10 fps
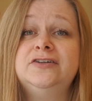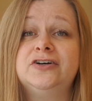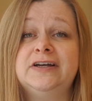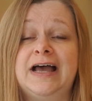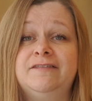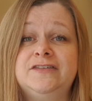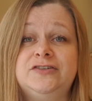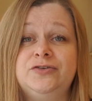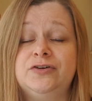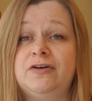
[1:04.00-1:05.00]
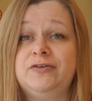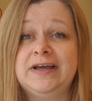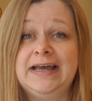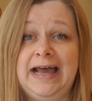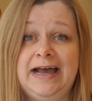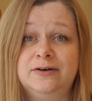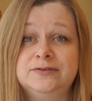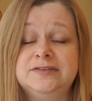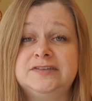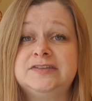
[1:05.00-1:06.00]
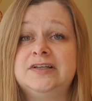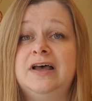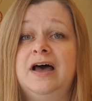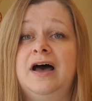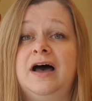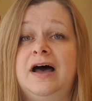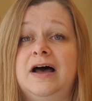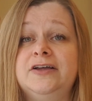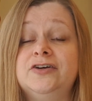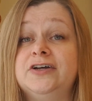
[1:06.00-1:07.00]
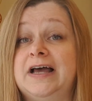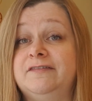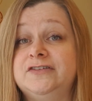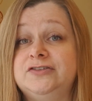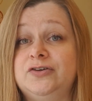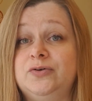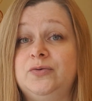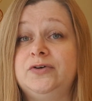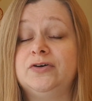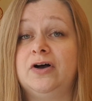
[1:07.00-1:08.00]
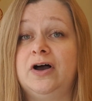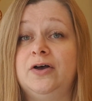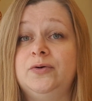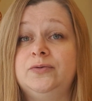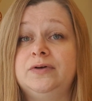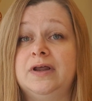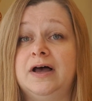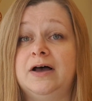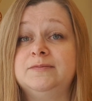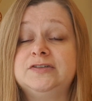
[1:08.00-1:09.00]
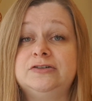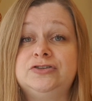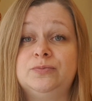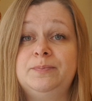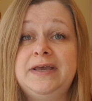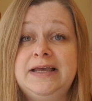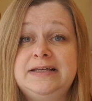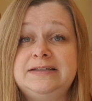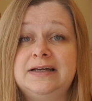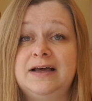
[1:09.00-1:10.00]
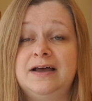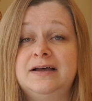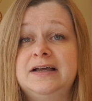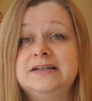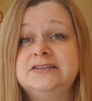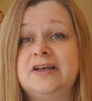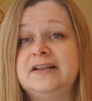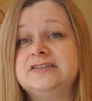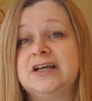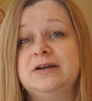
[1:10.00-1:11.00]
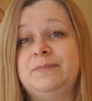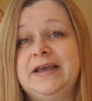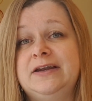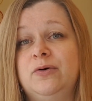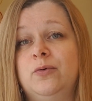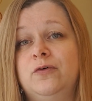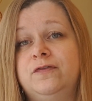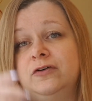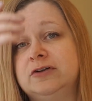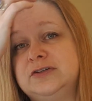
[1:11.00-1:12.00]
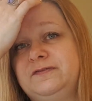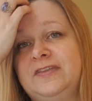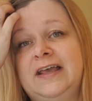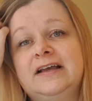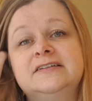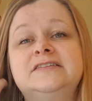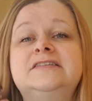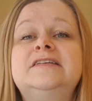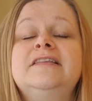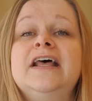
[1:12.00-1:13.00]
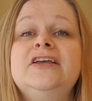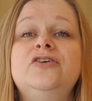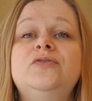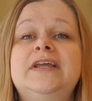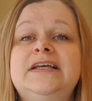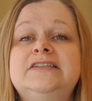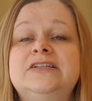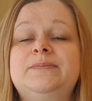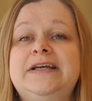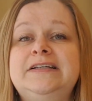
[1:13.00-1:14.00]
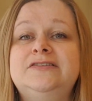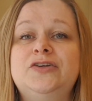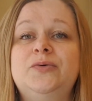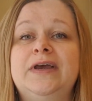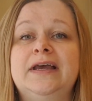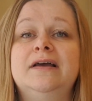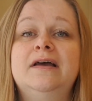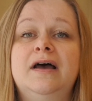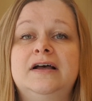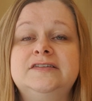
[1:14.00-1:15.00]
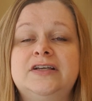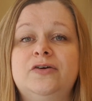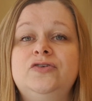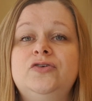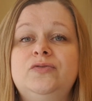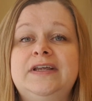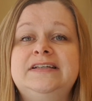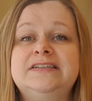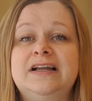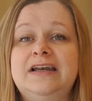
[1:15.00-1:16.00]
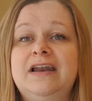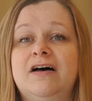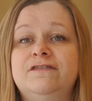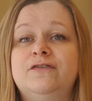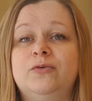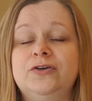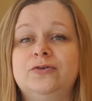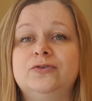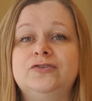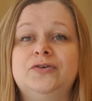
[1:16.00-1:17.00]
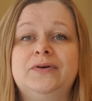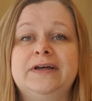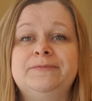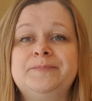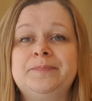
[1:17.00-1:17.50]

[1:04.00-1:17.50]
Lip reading: you're going to have to do your own accounts, you're going to have to do your own social media. So there's going to be an awful lot of things that you need to be doing. So you need to love what you're doing,